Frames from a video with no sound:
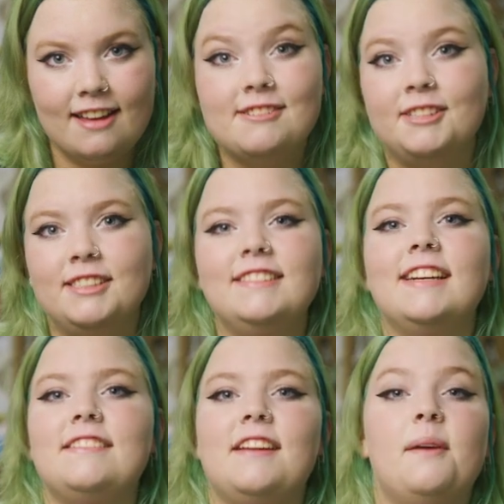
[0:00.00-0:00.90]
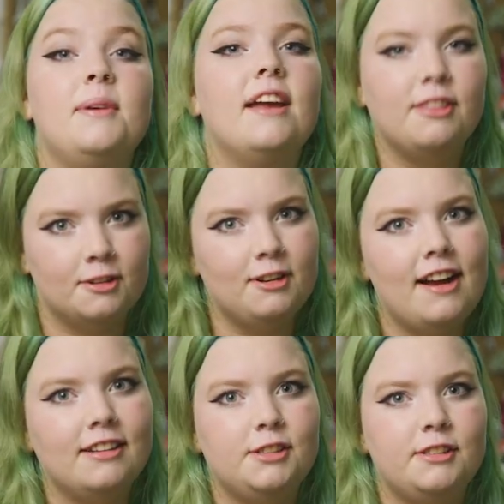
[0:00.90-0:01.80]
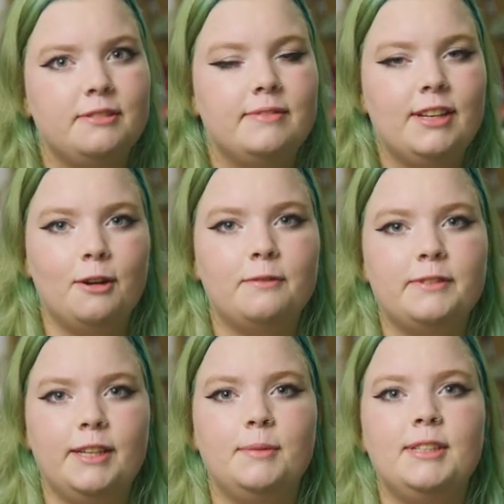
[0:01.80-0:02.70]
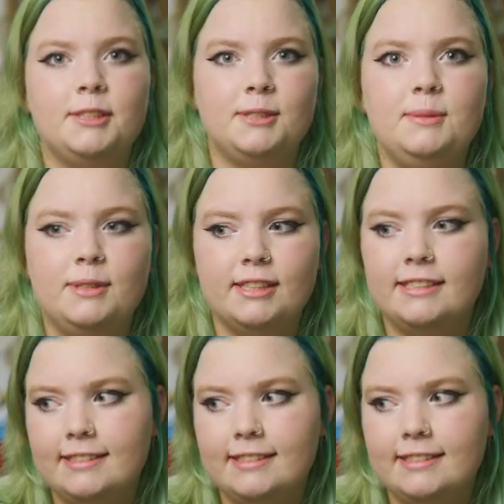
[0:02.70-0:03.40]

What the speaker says: and I'll see you next time in the garage. Hopefully when it's cooler.